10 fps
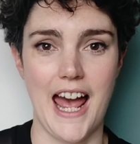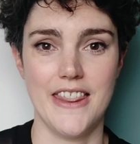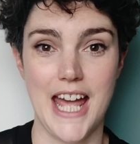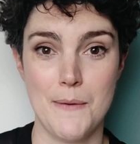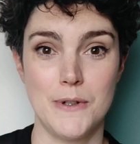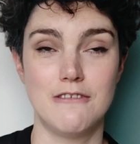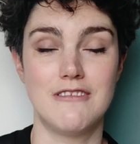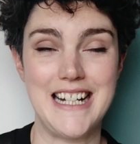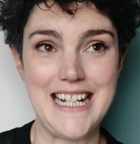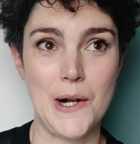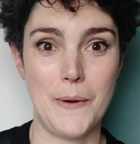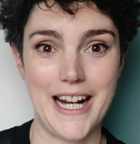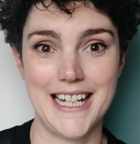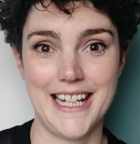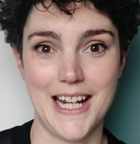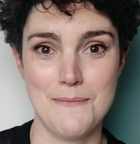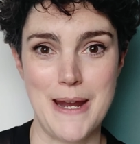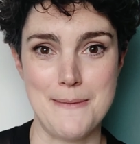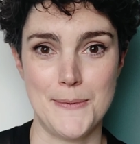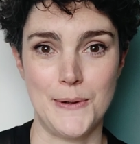And that will really quickly get
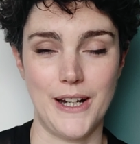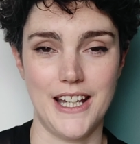people